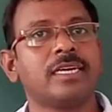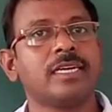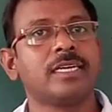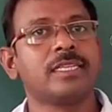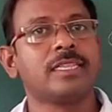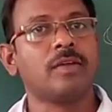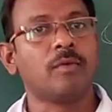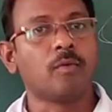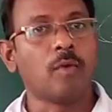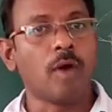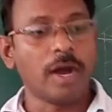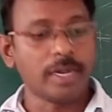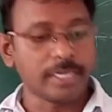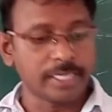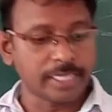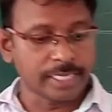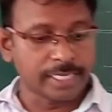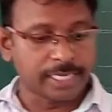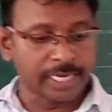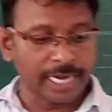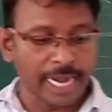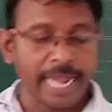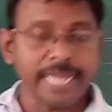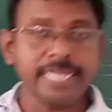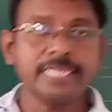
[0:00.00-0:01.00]
The water
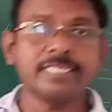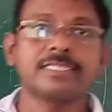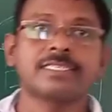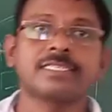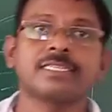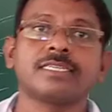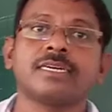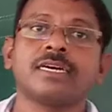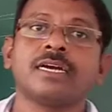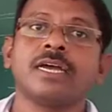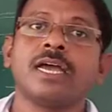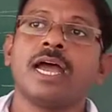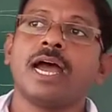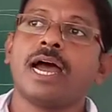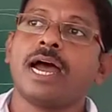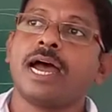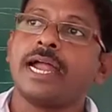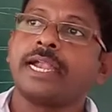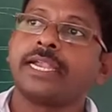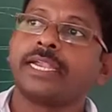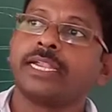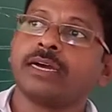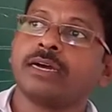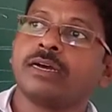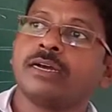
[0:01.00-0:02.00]
dries
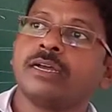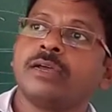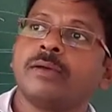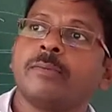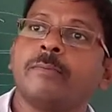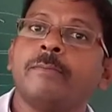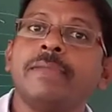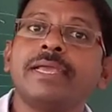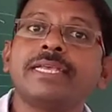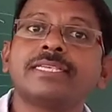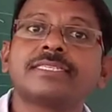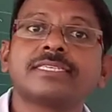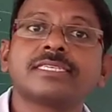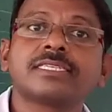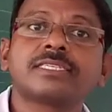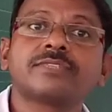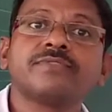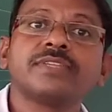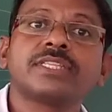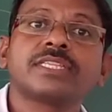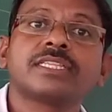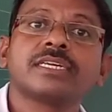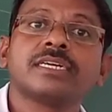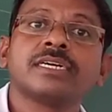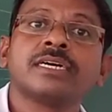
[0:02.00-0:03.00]
and mixes
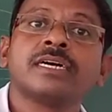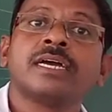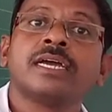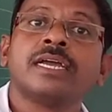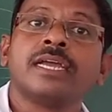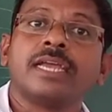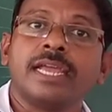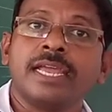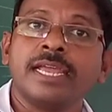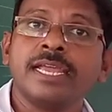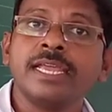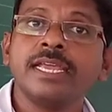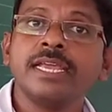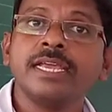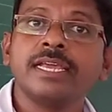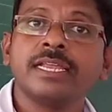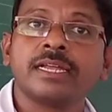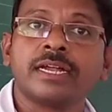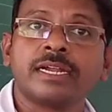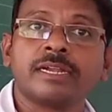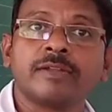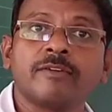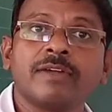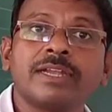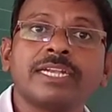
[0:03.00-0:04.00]
with the air
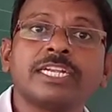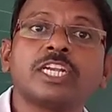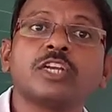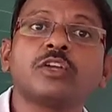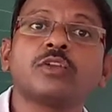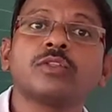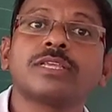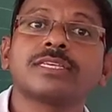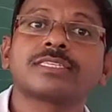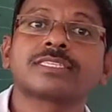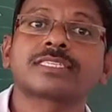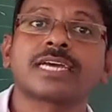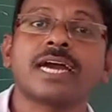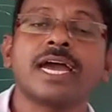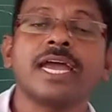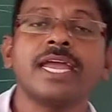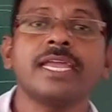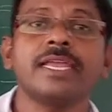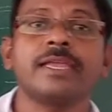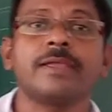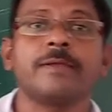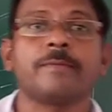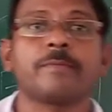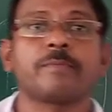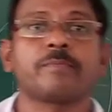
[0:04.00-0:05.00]
and went into the
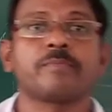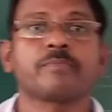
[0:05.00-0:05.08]
sky.